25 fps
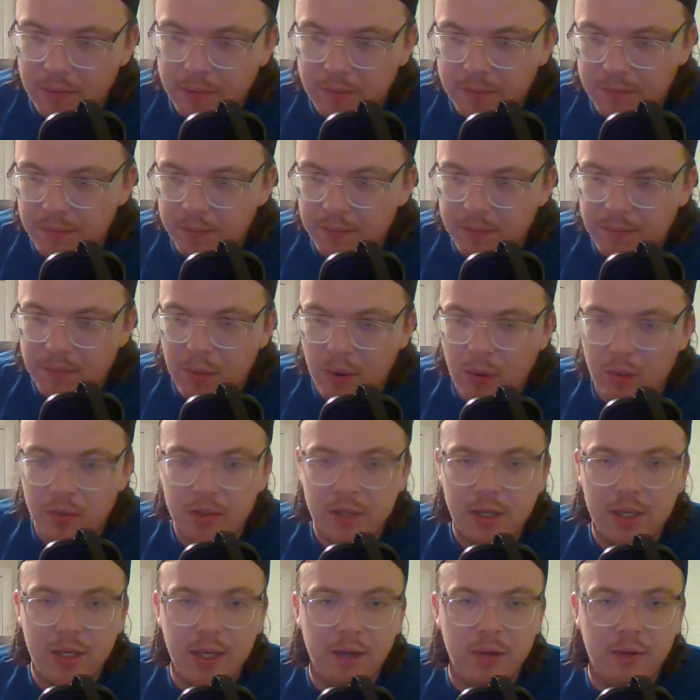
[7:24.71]

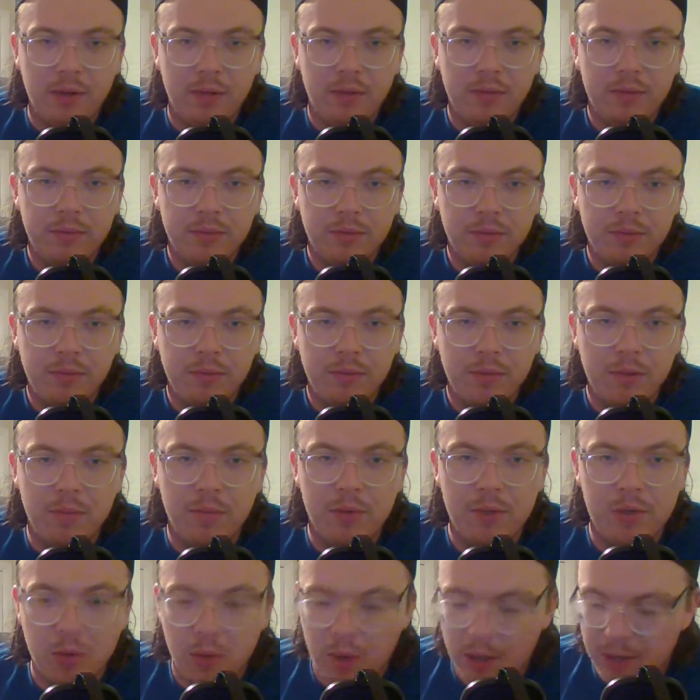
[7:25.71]
Bolts kill the
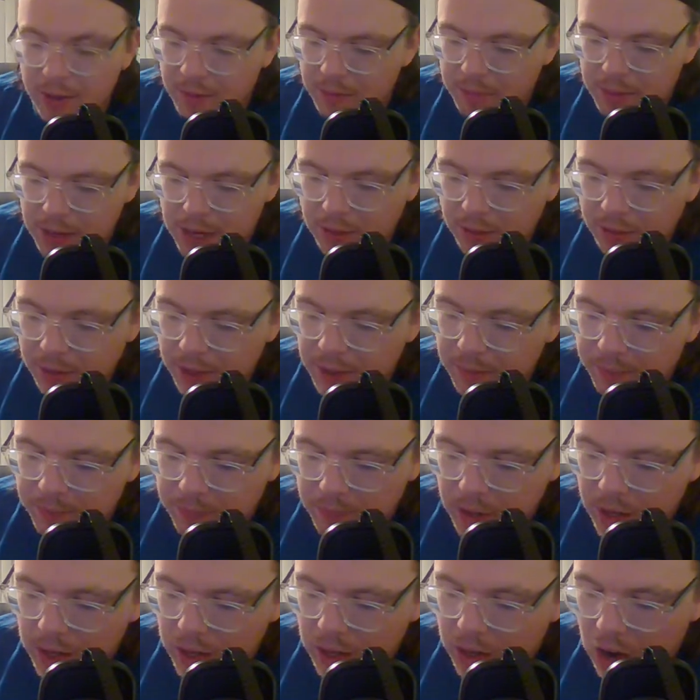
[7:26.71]
majority of the penalty
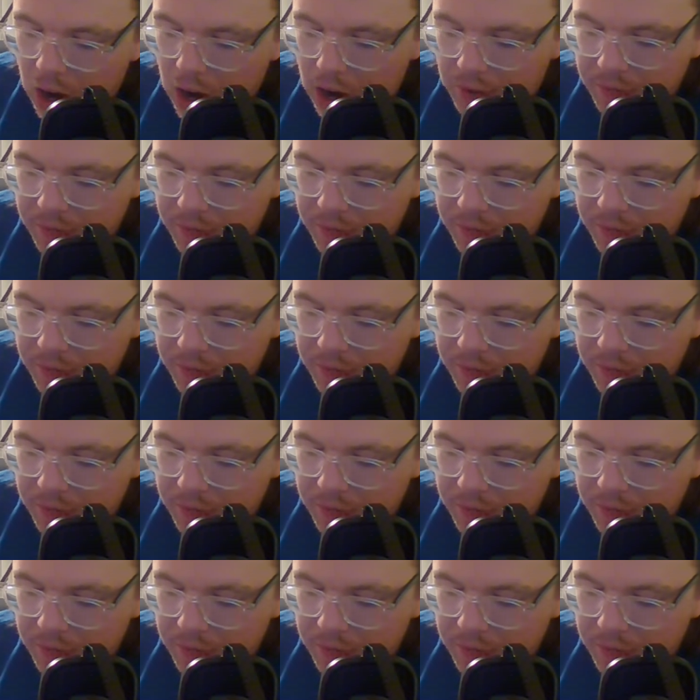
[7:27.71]
off